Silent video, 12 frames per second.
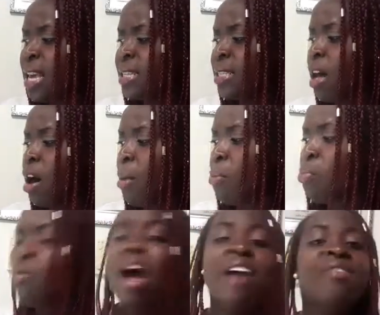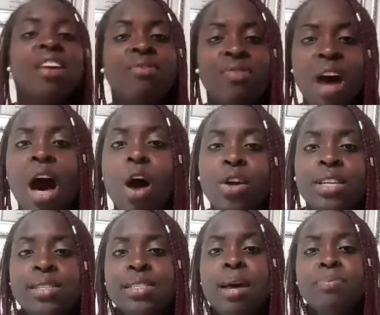a private vow. It's
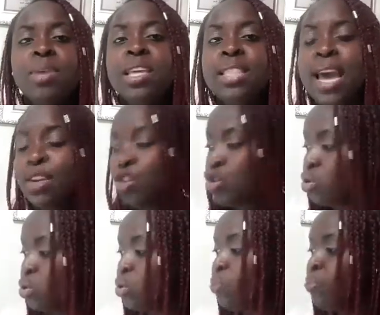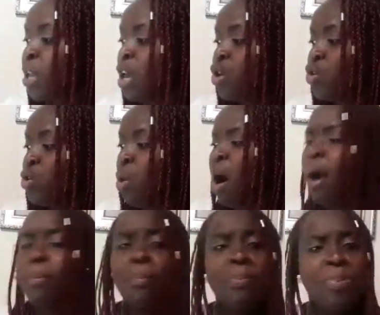something that you
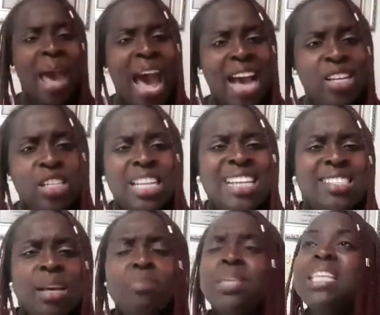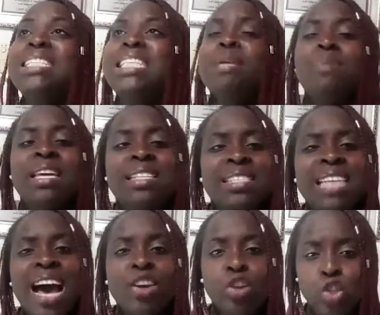are that something deep
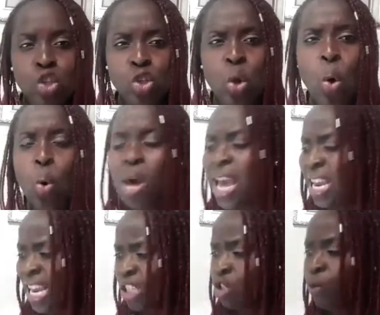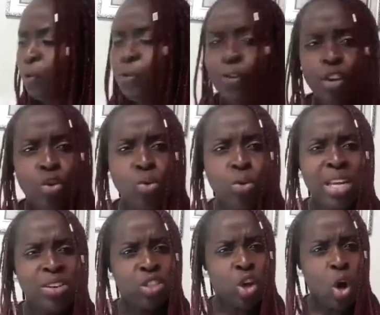inside your soul that you feel
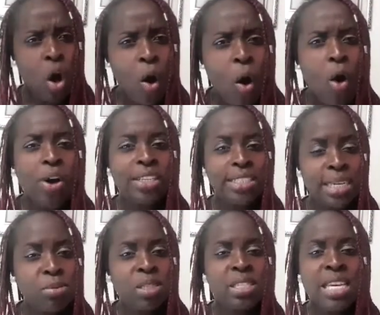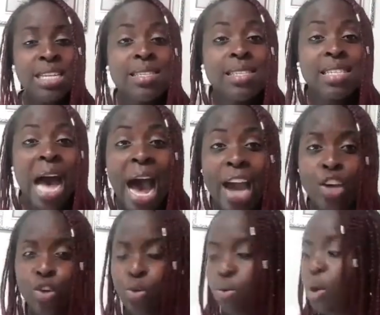there's a call deep inside
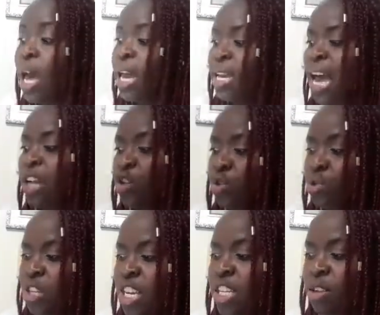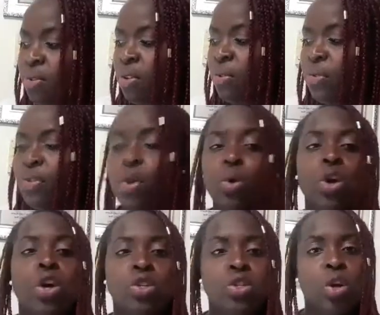you that you need to fulfill.
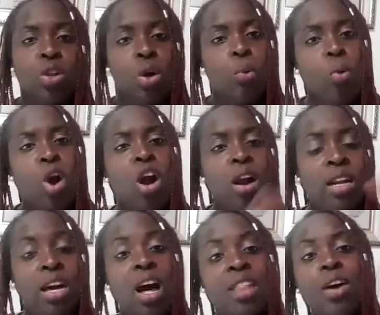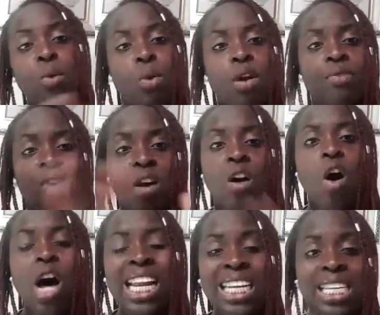So the other word for
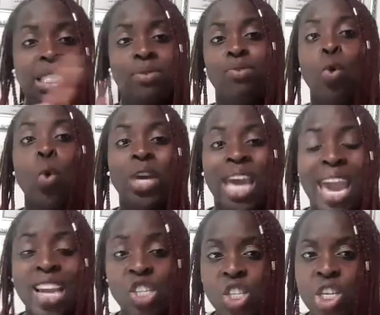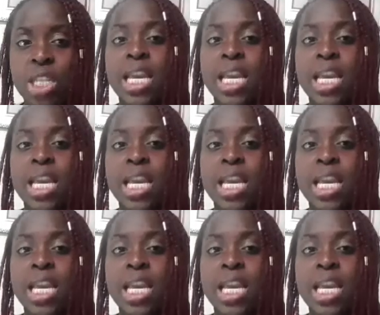calling is vocation.